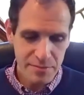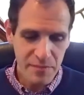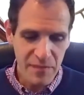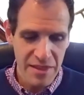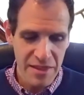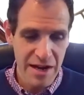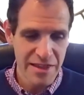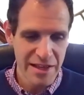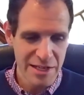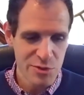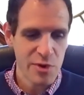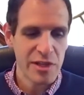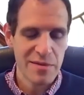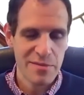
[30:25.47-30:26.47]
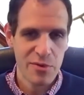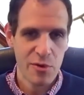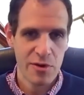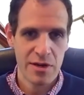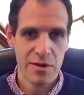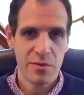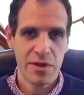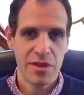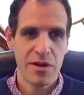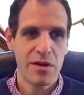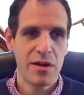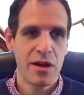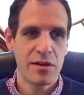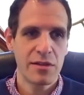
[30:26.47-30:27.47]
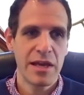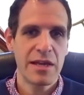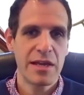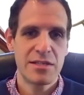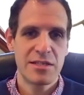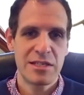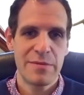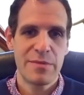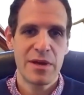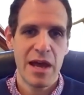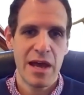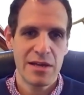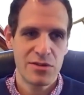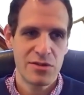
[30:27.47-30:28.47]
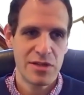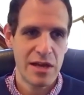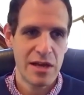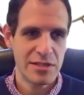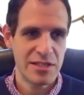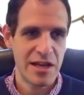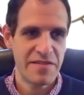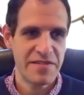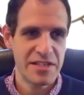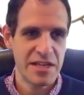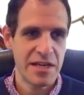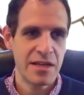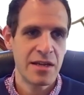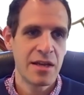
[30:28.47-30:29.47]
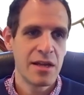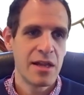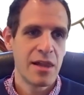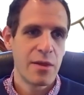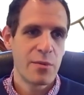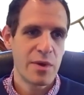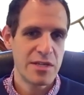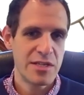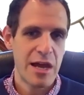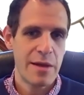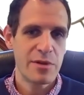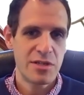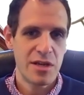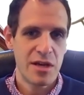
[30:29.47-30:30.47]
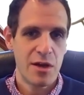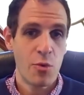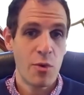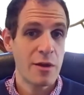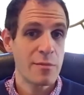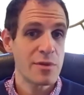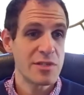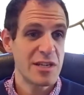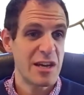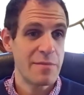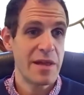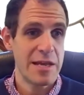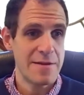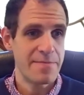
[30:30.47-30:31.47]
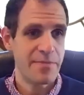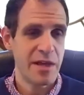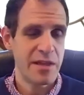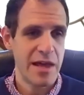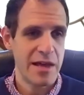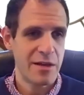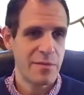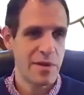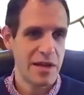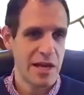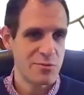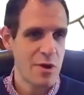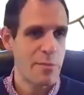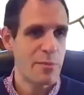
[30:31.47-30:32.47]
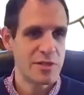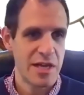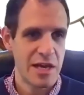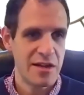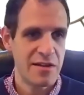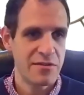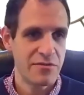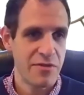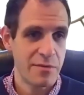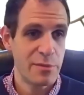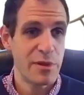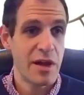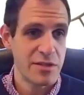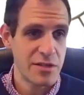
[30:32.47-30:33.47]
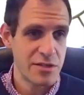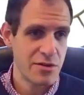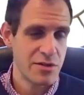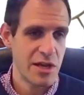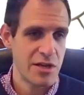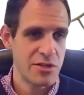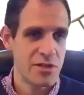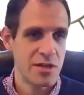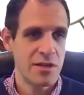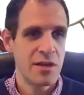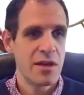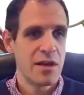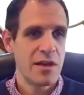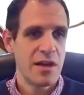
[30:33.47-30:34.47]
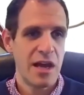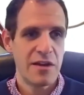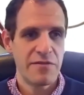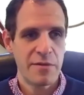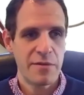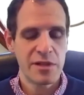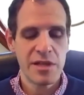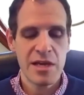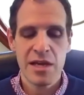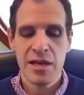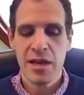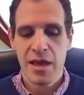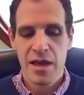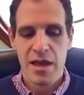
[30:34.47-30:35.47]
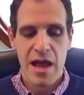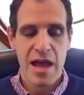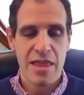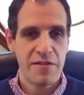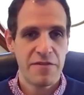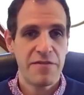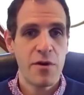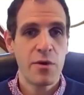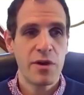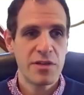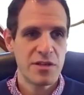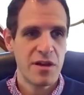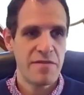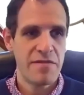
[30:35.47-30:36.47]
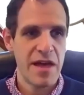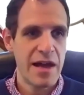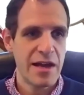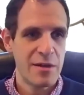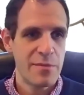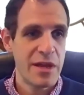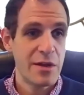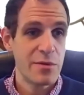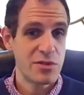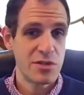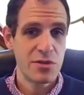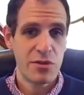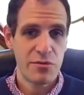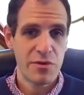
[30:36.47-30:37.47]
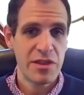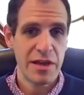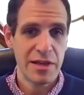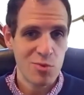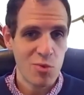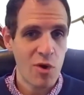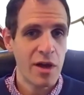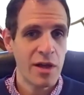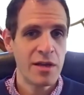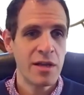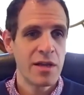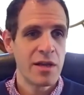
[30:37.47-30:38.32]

that I think is really important with our latest CBA in 2017, we established a wearables committee, and that committee has representatives from the Players Association and from the league. And the focus of that committee was to do three things. One,